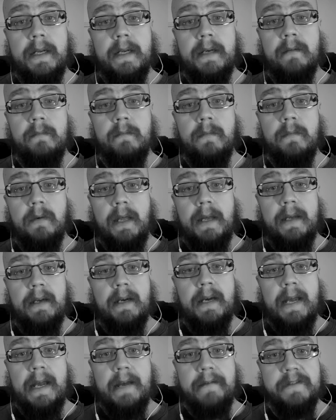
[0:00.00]
and like
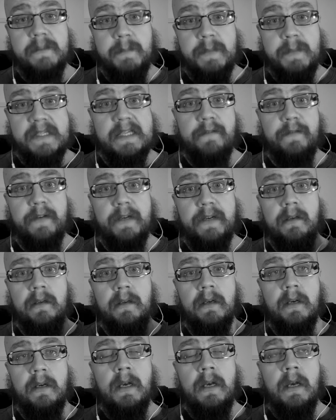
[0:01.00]
I have
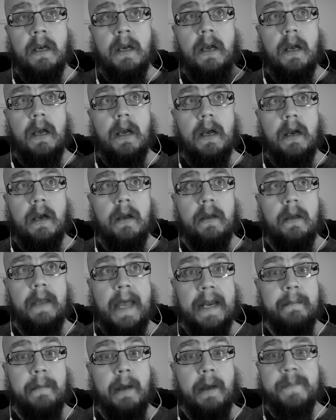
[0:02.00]
specific uh,
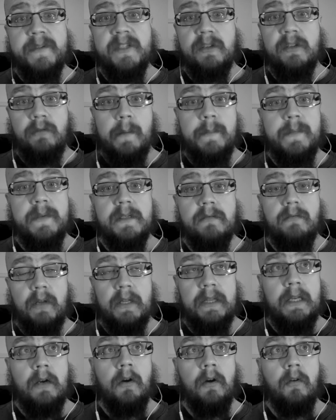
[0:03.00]
nmap scripts
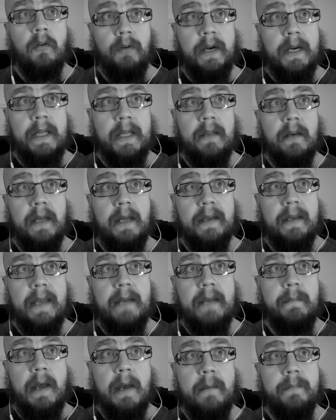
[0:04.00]
written already, like
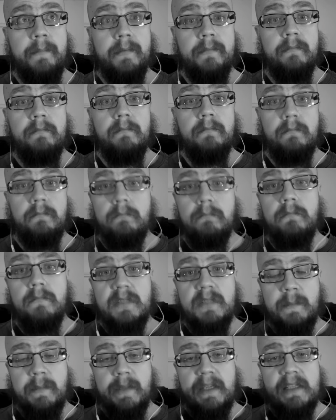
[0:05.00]
nmap
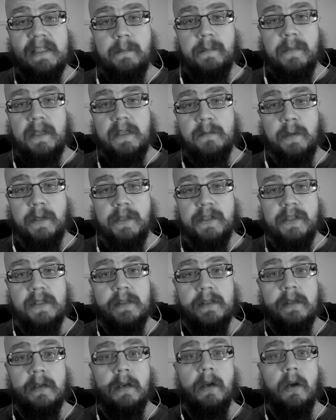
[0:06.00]
something something
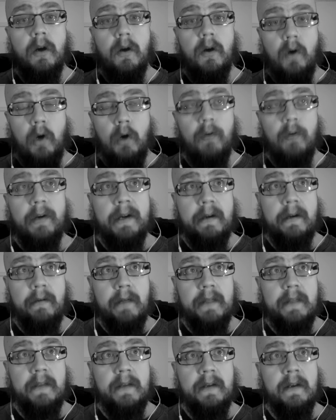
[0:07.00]
switches already
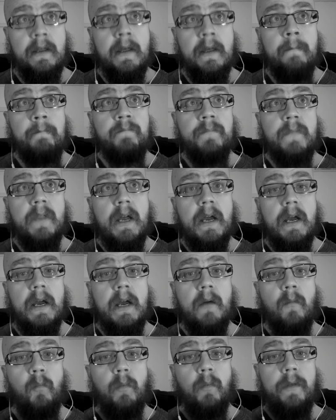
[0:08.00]
written
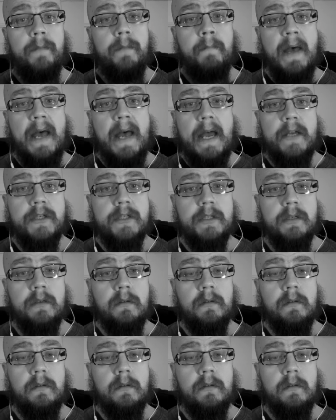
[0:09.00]
uh, with bash